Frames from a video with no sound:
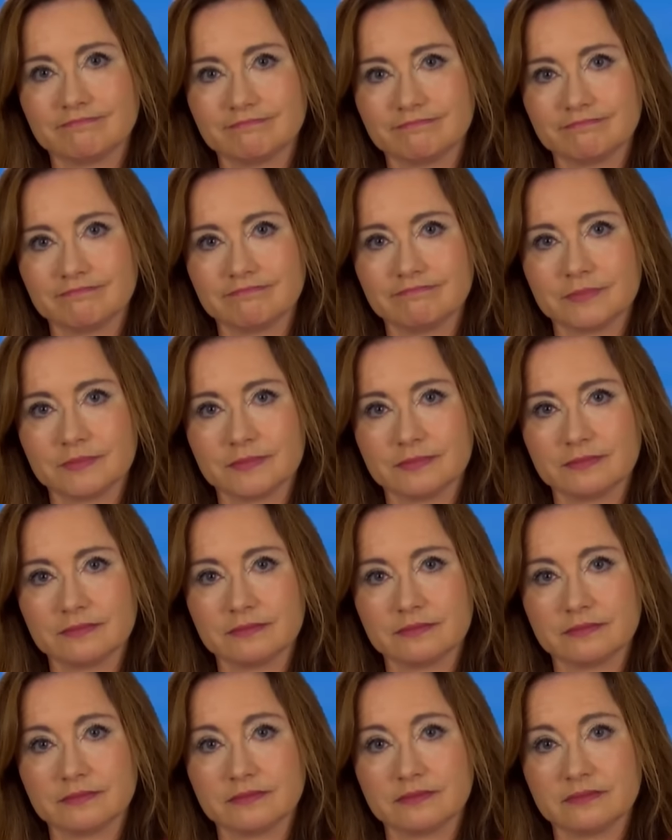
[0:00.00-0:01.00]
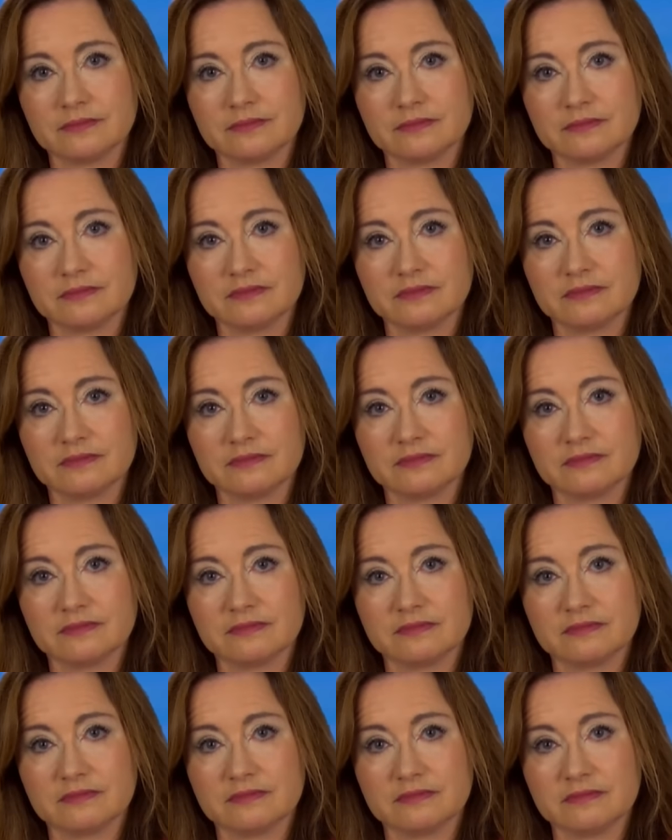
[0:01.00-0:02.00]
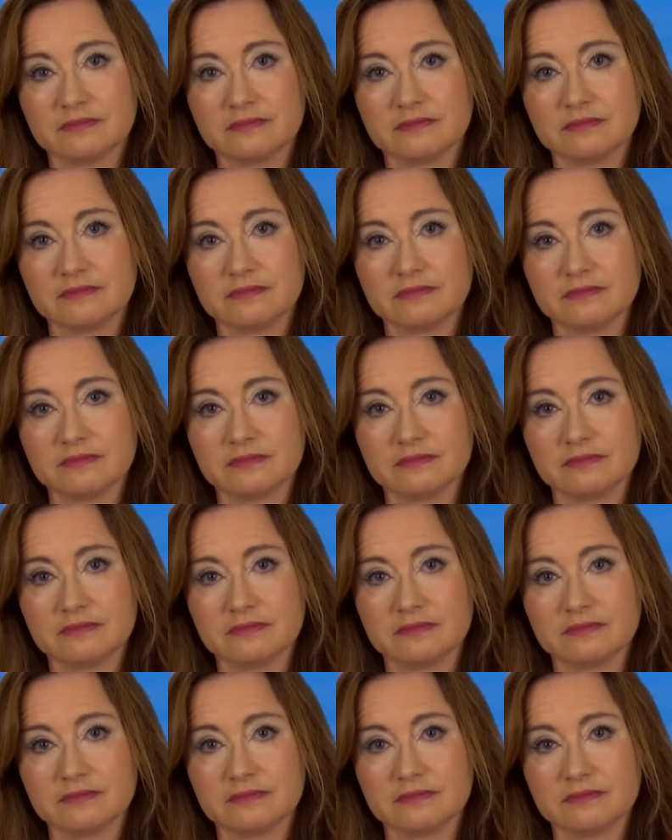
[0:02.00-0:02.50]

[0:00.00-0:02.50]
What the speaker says: [no speech]